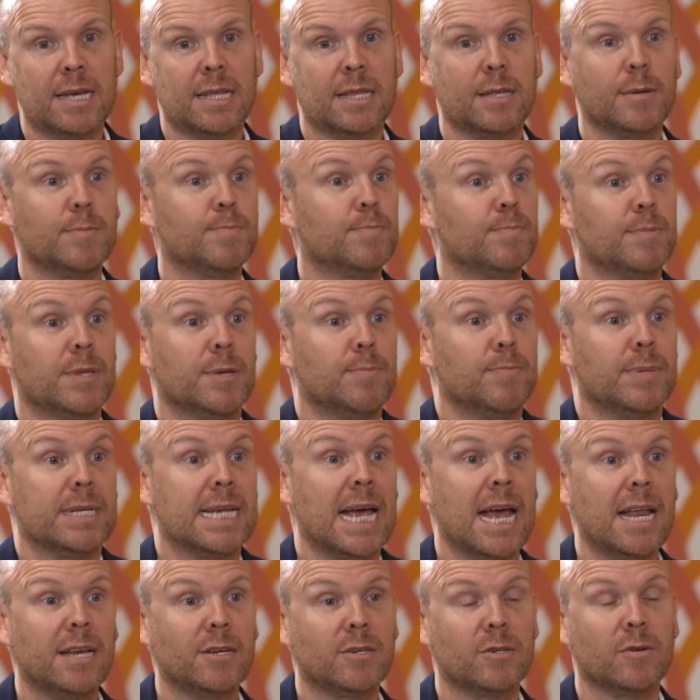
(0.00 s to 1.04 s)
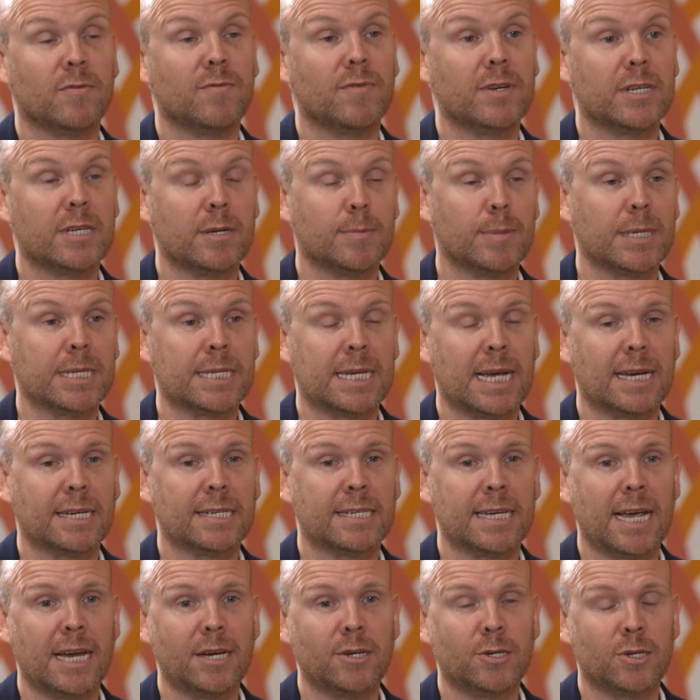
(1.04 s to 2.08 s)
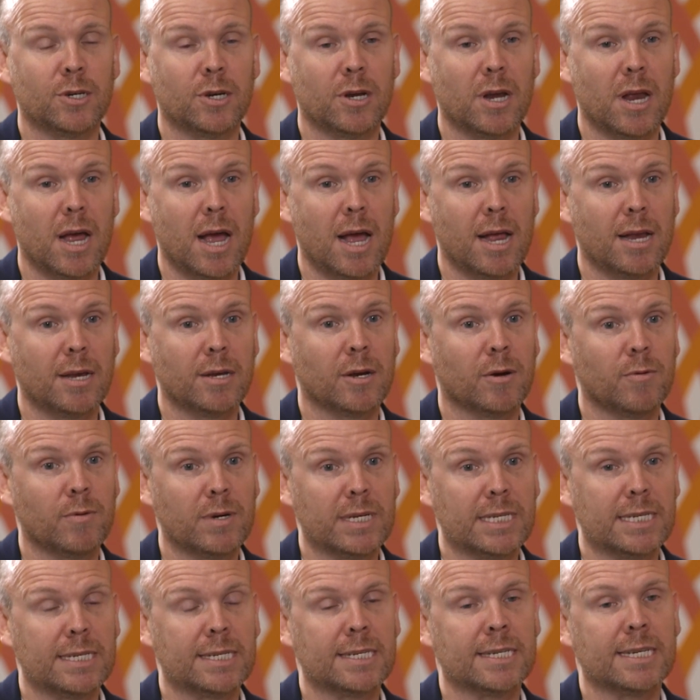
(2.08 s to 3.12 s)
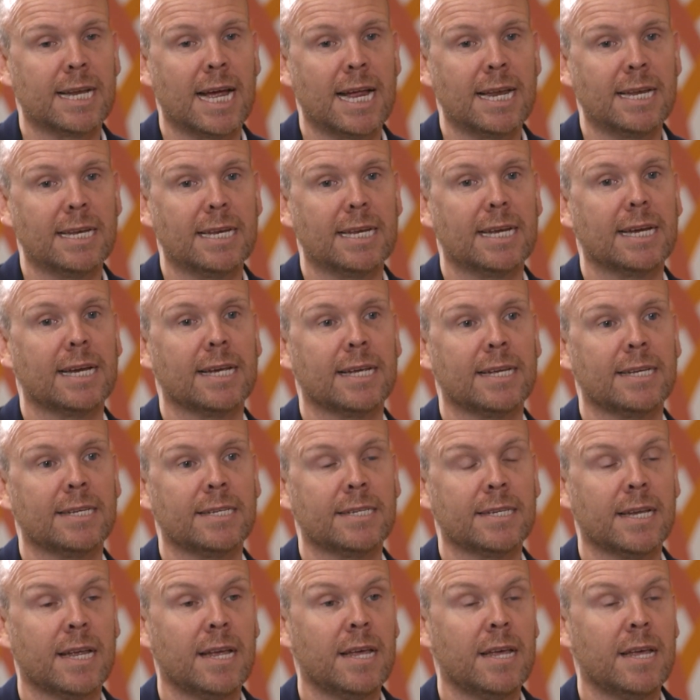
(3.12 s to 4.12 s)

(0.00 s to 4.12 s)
the potential for double taxation. And our understanding is